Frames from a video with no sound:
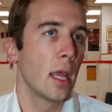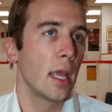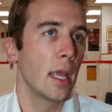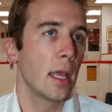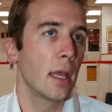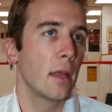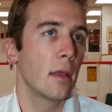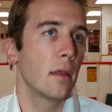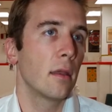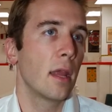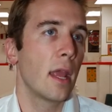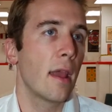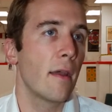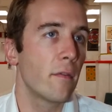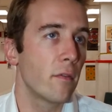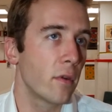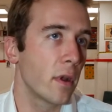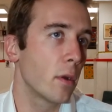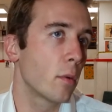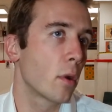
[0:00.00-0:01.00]
in
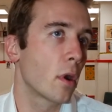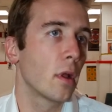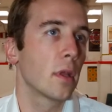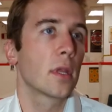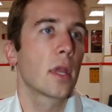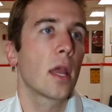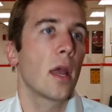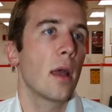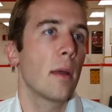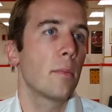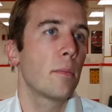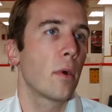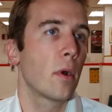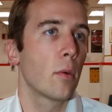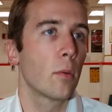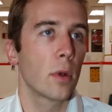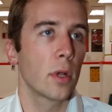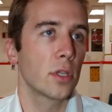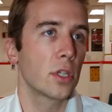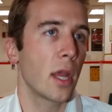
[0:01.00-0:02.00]
every World Cup
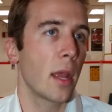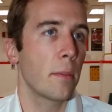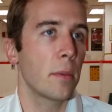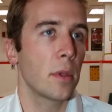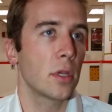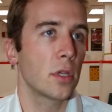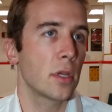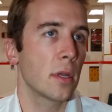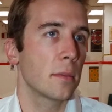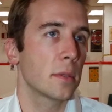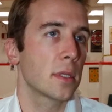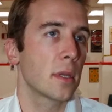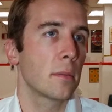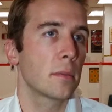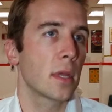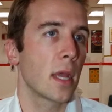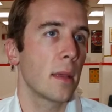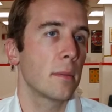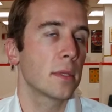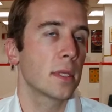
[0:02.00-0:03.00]
or World Championship
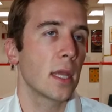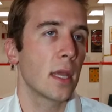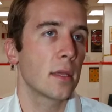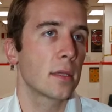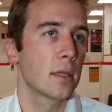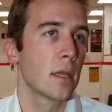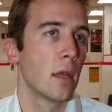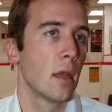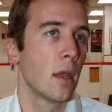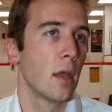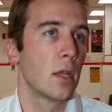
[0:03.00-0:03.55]
sometimes has